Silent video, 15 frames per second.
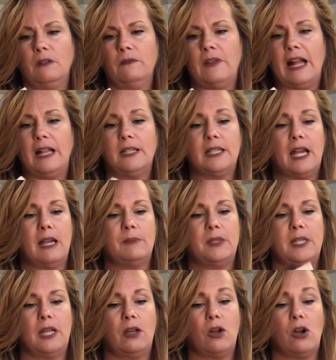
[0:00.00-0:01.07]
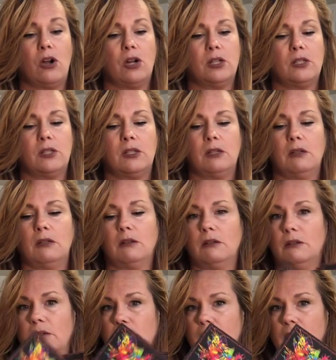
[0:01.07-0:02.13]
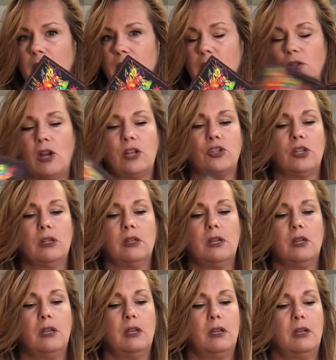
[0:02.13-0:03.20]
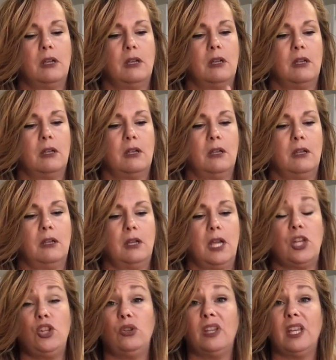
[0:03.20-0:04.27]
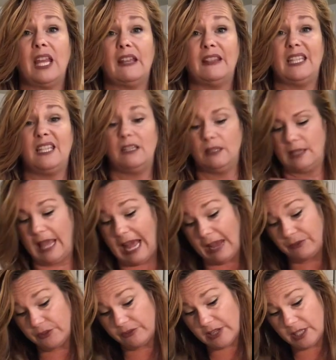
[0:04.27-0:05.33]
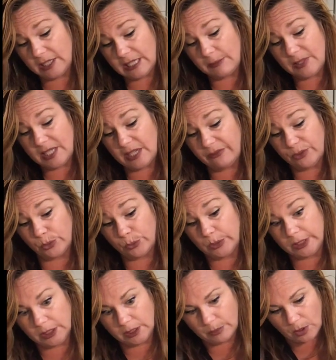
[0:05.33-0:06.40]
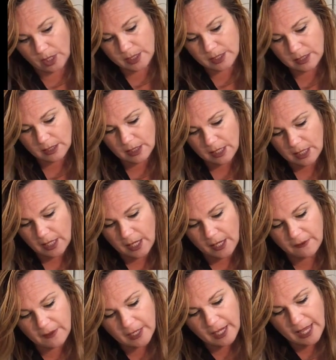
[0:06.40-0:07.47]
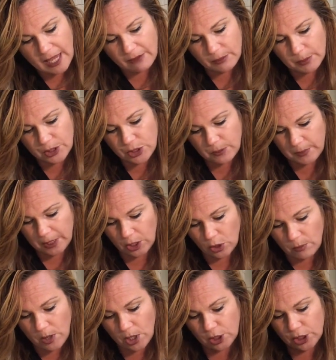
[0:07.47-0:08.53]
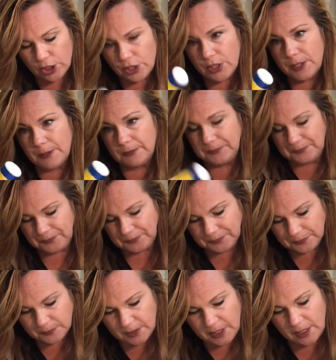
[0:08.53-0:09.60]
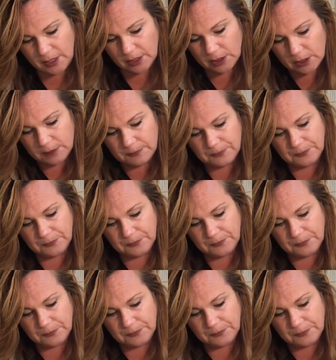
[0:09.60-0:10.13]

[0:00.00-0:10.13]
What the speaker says: Valentine's Day cards. So scratch. And you can get these after Valentine's Day for a really good price. And then I have a bunch of bingo markers here.